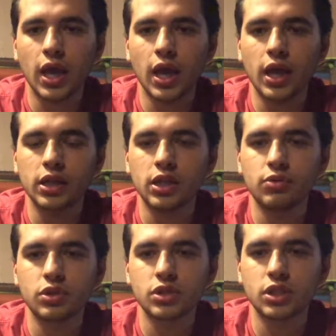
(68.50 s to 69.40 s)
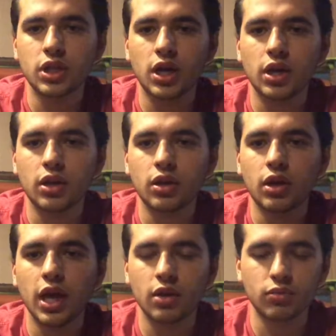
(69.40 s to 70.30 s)
and was
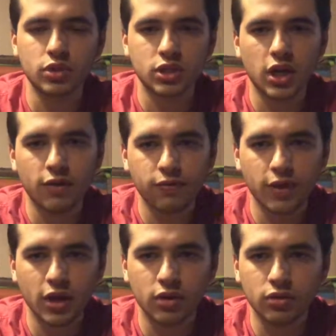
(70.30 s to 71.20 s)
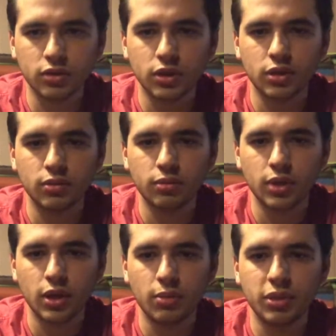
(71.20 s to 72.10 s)
not found,
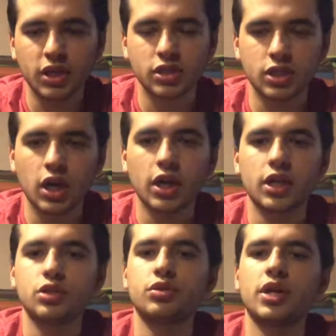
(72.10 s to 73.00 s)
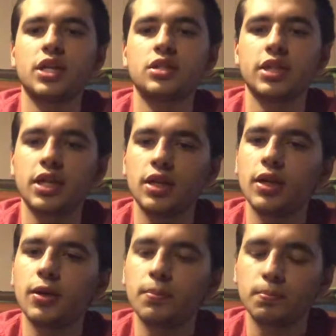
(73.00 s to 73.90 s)
because God had translated him.